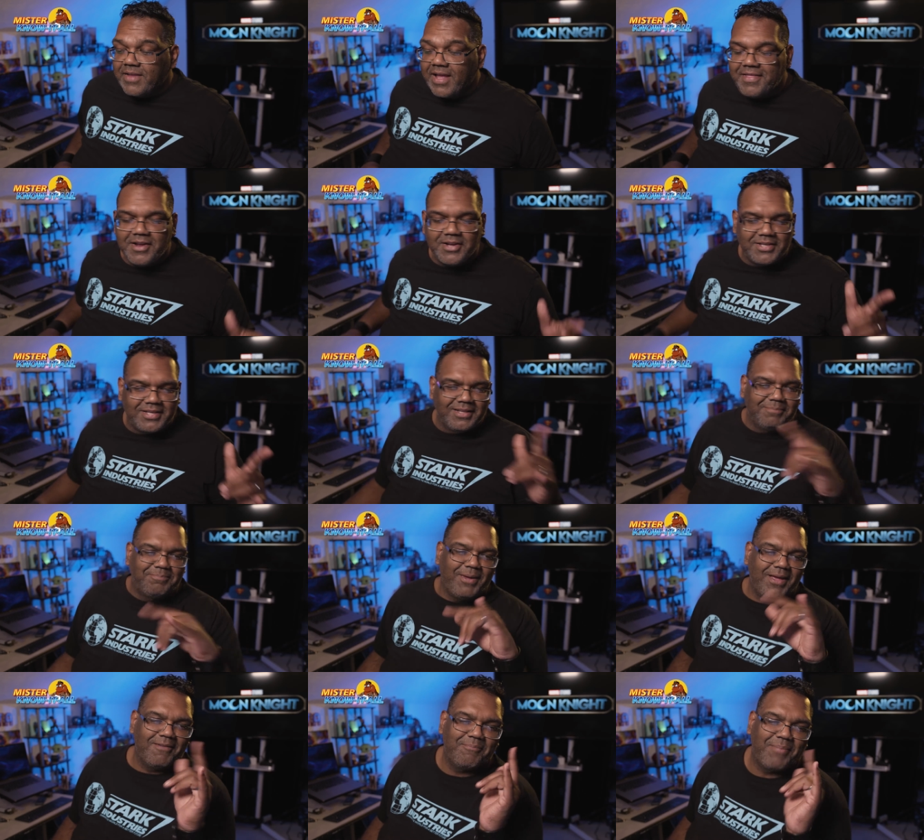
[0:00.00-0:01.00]
And there's a
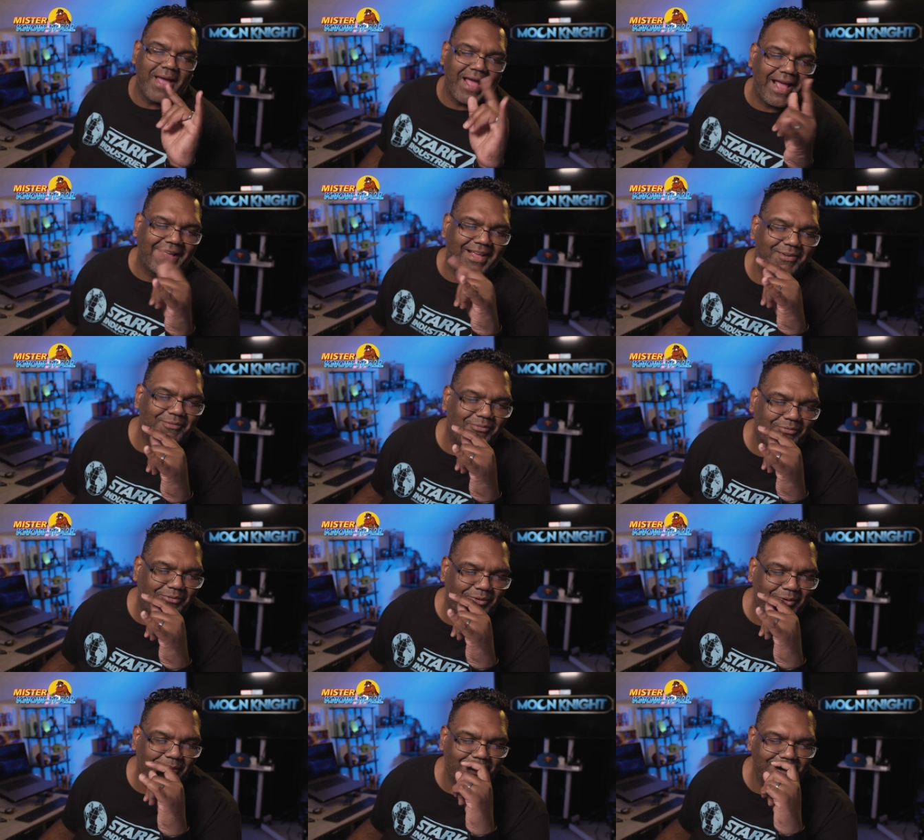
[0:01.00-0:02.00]
bit of back and
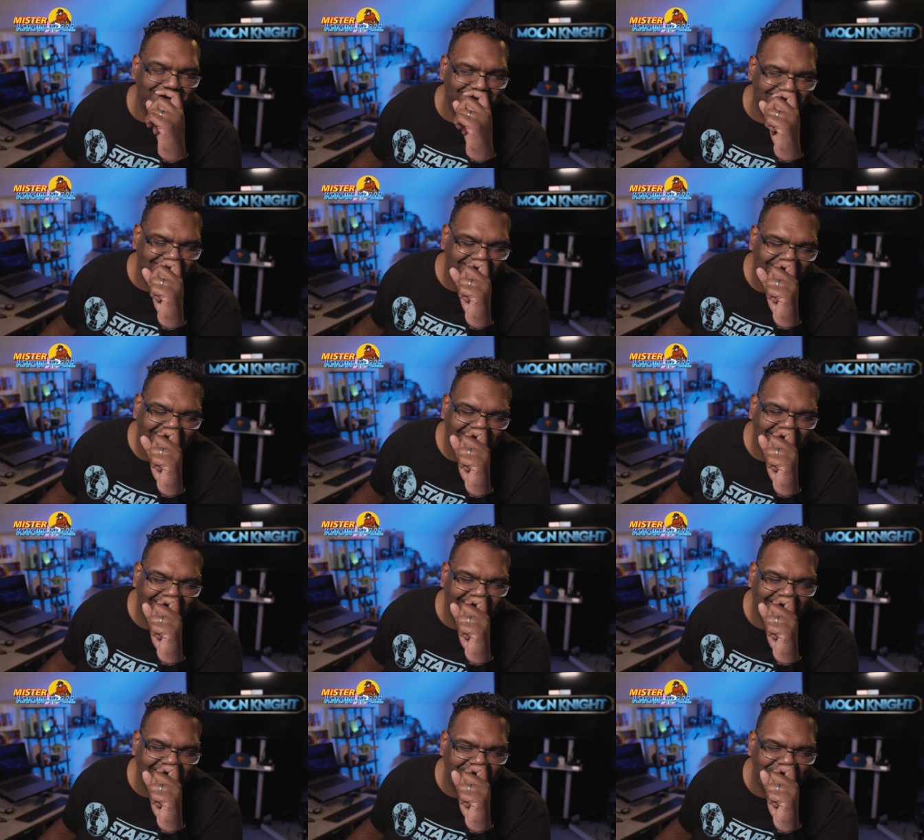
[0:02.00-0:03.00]
forth
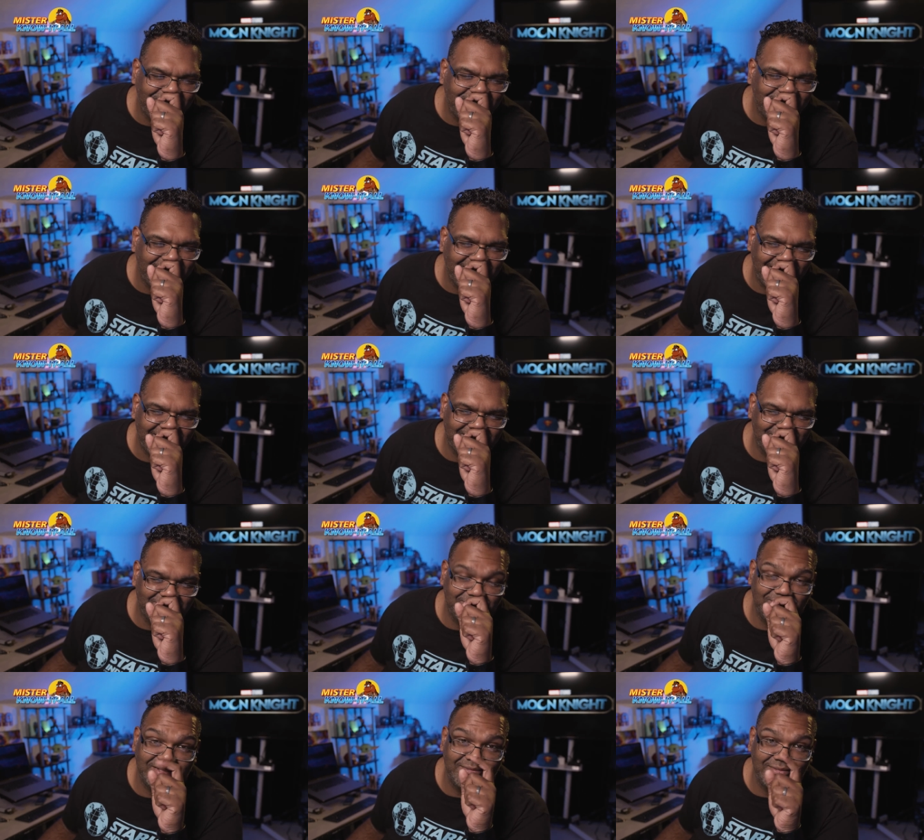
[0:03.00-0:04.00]
that
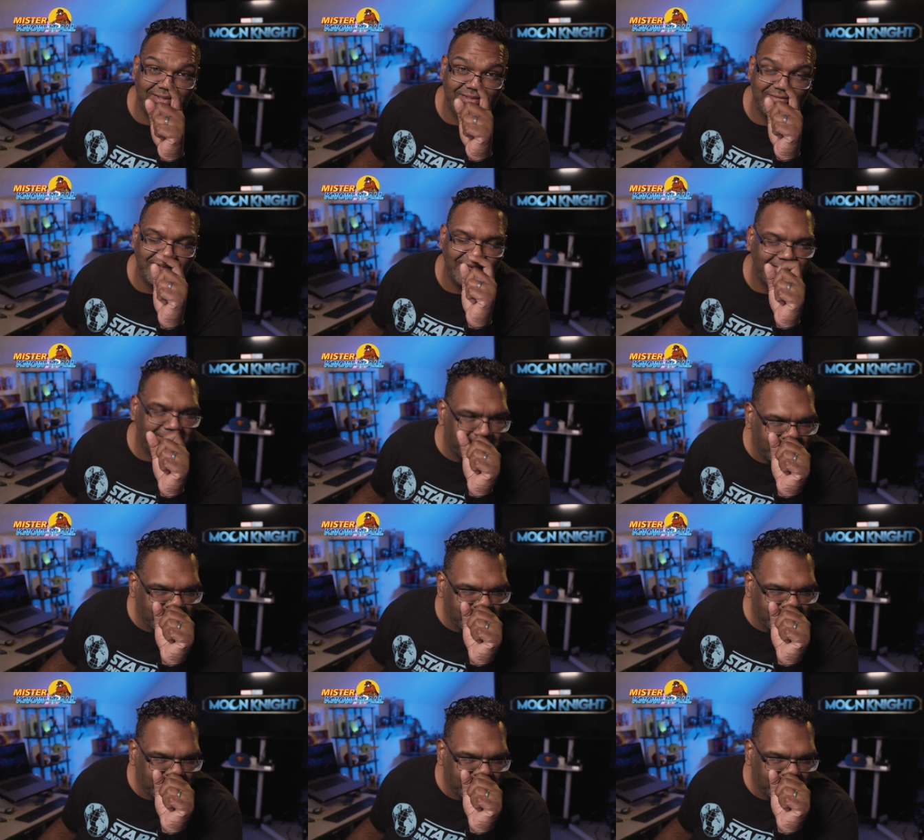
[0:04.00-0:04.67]
is really, really funny.